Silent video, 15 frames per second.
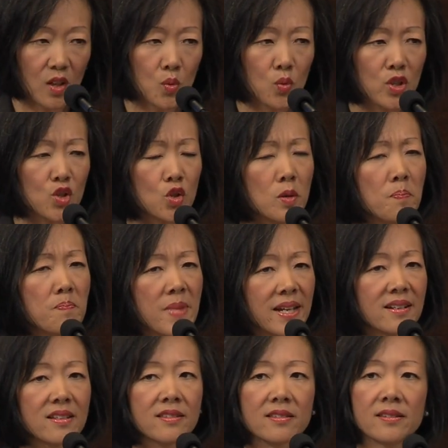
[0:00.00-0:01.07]
We're
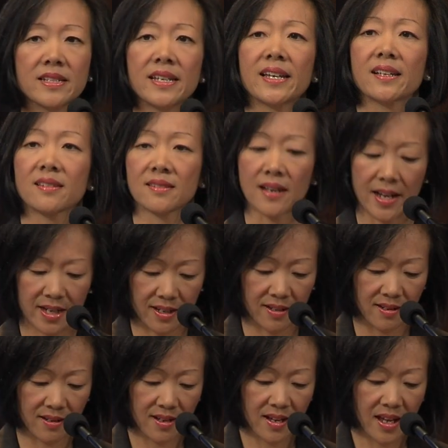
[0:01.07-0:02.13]
tremendously
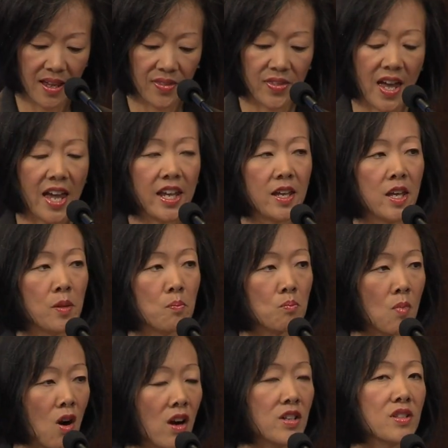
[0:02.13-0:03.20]
excited that in
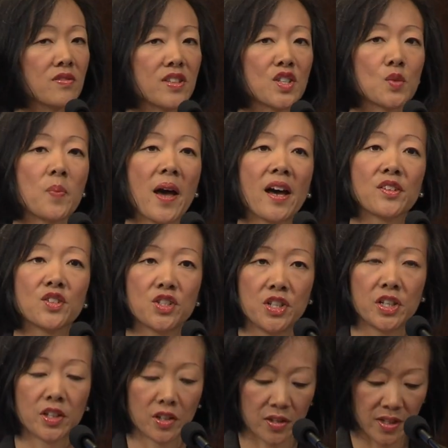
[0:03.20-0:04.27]
March of this past
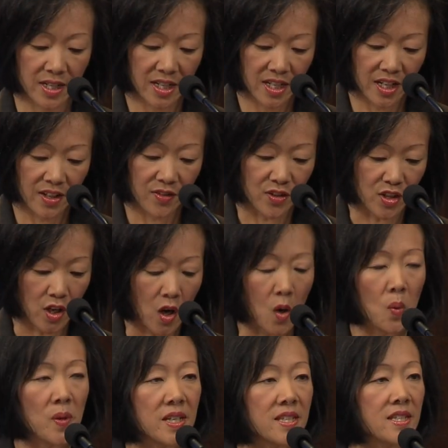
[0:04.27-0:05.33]
year, the
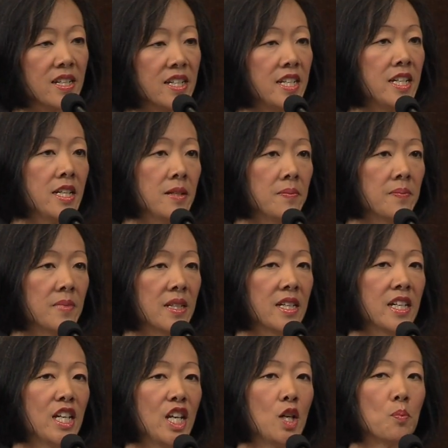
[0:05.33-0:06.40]
OECD,
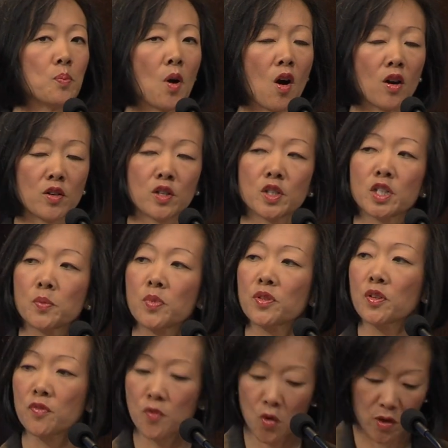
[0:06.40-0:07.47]
in partnership
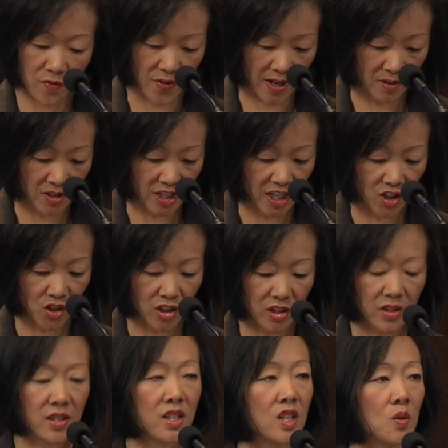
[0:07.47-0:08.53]
with the Ford
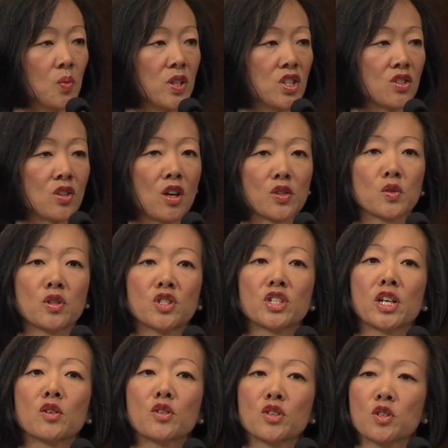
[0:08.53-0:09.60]
Foundation, which is also a
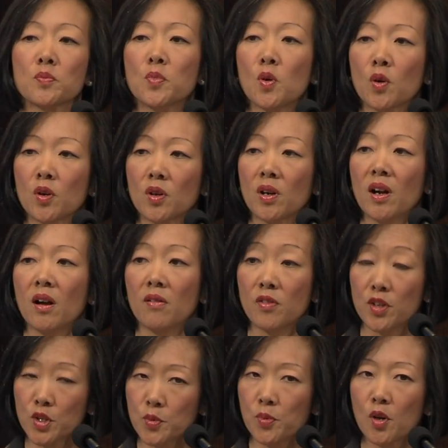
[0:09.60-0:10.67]
generous supporter
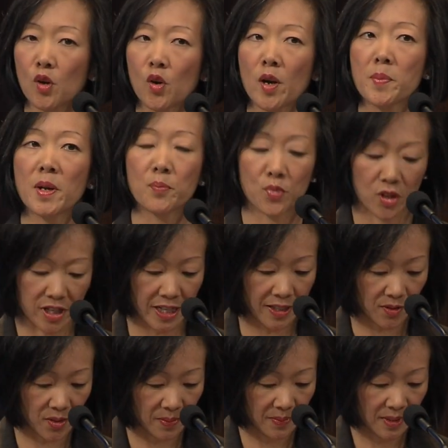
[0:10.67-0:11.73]
of this program at
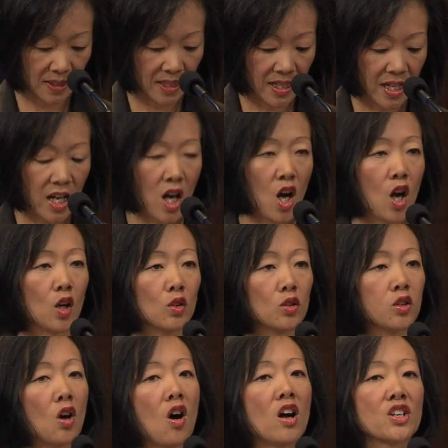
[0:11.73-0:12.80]
Brookings,
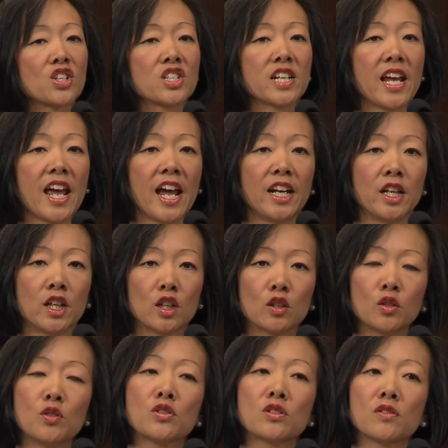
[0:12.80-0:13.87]
launched an
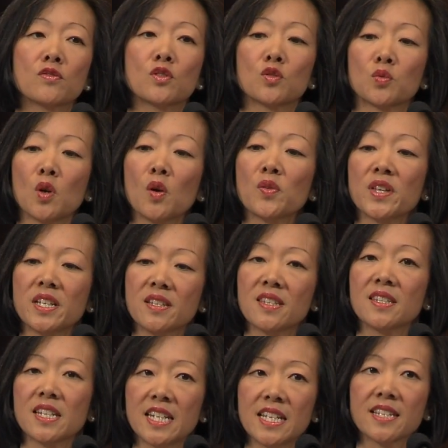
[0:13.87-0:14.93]
Inclusive Growth in
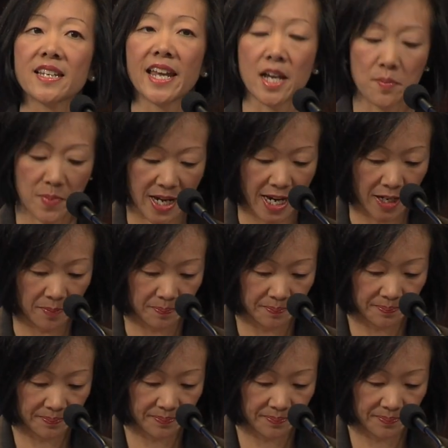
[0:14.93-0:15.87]
Cities campaign.